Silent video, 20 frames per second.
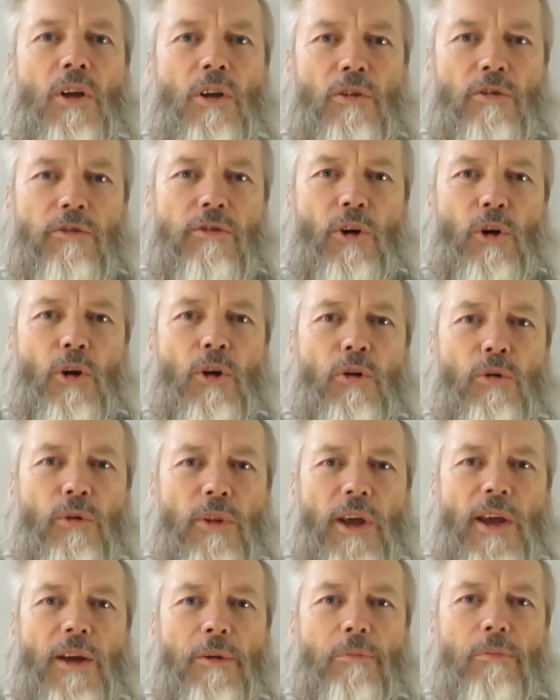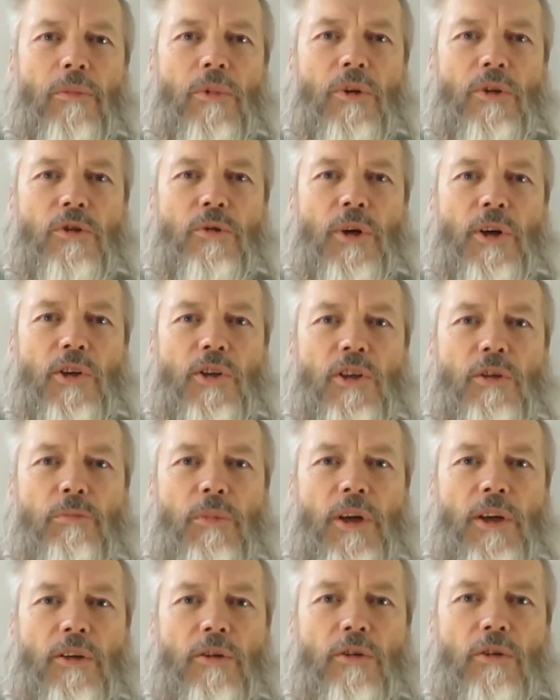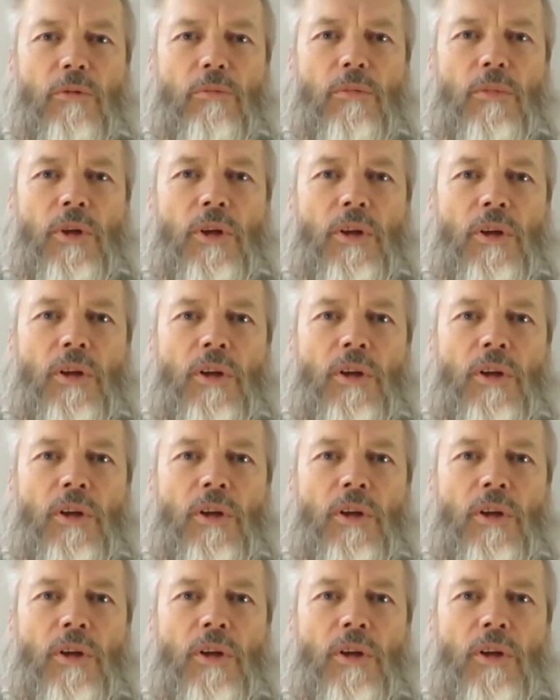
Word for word: follow them to actually make them,